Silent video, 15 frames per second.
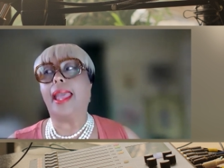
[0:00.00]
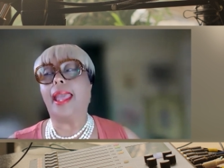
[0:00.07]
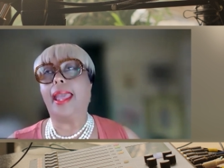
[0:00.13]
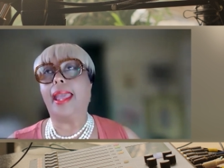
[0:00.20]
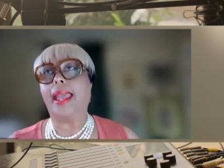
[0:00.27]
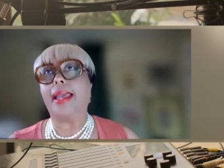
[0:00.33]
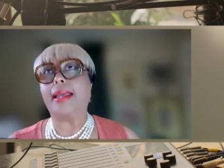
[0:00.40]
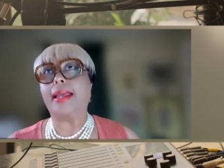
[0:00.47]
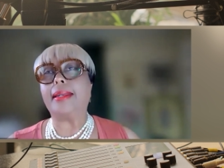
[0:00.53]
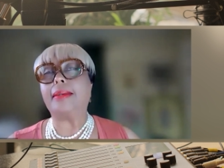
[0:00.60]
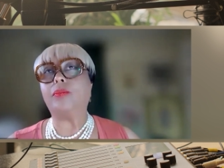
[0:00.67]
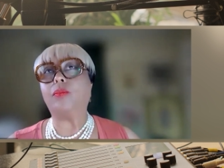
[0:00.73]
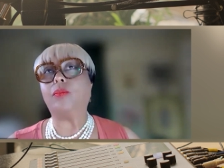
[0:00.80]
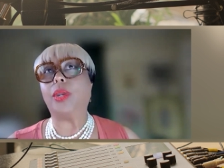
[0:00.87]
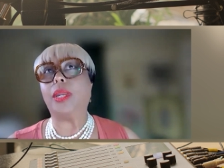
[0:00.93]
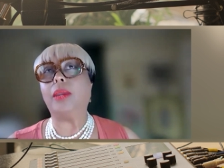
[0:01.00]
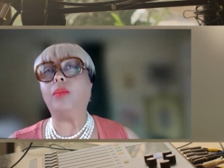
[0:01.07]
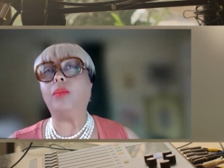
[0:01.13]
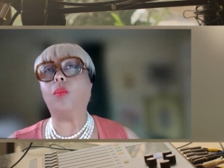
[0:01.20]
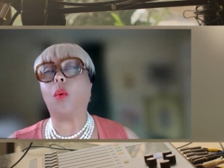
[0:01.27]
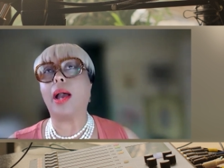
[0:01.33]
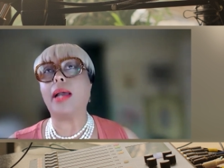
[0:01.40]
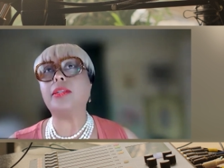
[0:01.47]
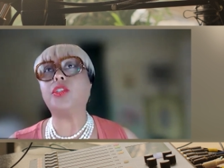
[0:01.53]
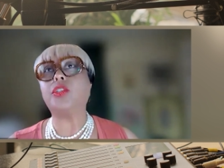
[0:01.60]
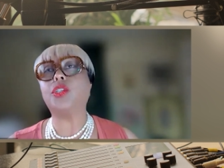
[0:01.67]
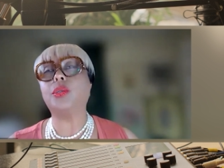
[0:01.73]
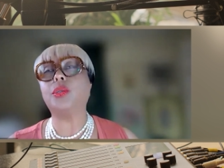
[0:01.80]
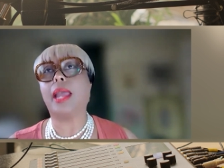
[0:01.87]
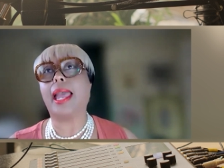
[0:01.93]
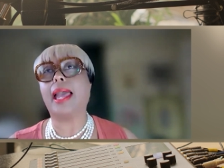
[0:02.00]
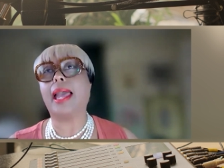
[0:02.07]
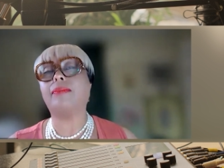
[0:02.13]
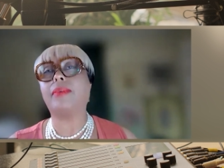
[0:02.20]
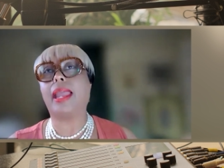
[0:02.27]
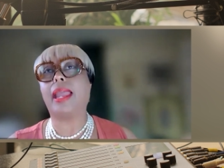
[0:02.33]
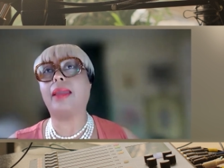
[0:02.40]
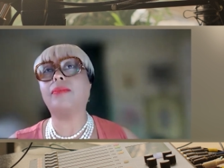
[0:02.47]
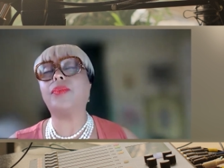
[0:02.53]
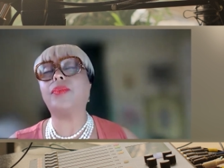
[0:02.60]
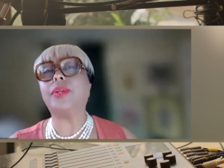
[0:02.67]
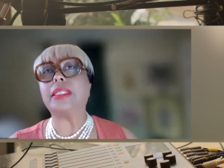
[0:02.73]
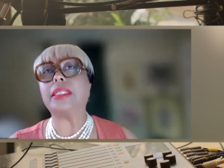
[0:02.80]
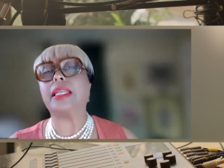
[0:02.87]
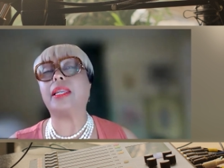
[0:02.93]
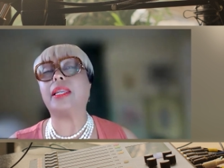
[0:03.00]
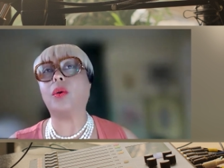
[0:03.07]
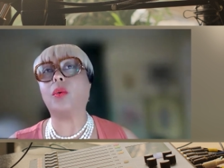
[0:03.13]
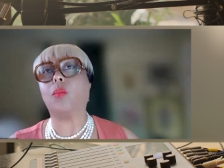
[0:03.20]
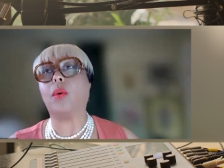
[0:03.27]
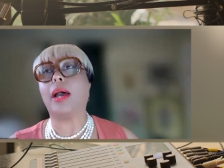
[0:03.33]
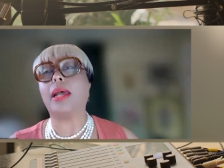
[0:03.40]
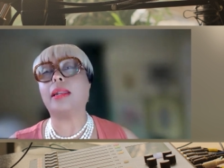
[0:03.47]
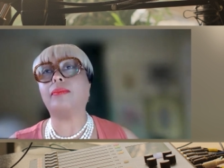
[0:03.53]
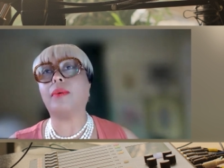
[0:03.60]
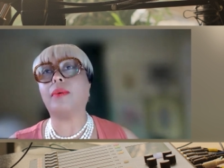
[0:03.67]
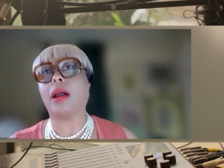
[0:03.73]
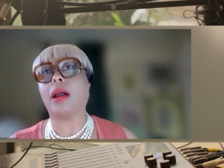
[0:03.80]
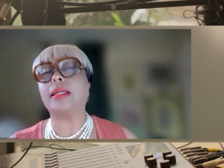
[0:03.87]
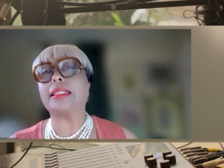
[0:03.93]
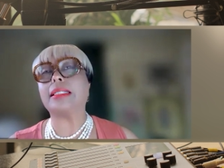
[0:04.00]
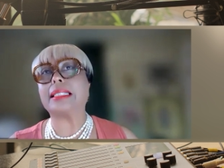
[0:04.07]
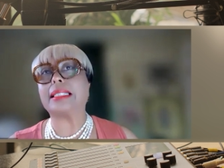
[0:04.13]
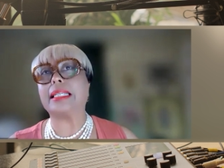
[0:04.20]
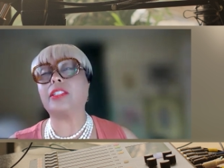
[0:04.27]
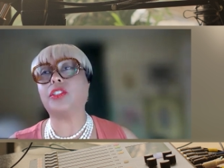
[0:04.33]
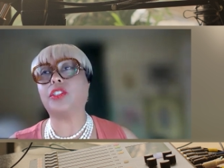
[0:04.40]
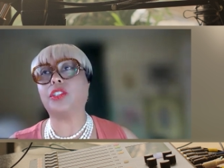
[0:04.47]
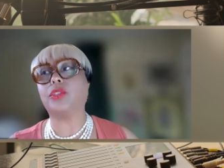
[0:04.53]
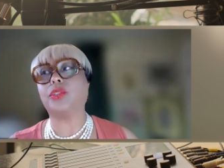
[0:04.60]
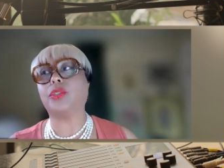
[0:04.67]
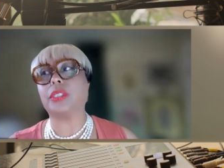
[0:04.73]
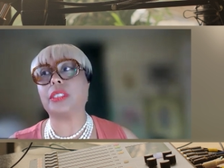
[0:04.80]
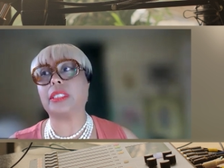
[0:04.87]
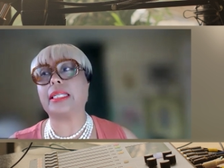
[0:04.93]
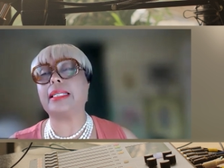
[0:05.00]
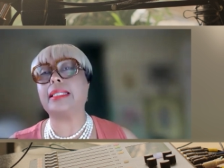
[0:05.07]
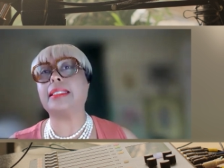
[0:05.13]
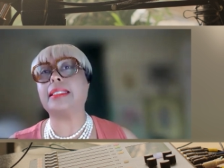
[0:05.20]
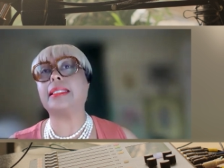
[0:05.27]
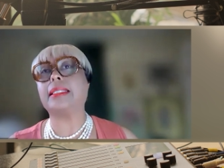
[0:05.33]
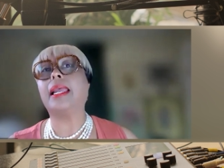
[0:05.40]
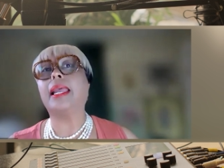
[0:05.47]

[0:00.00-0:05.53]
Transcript: And we want to have every single one of our six sister cities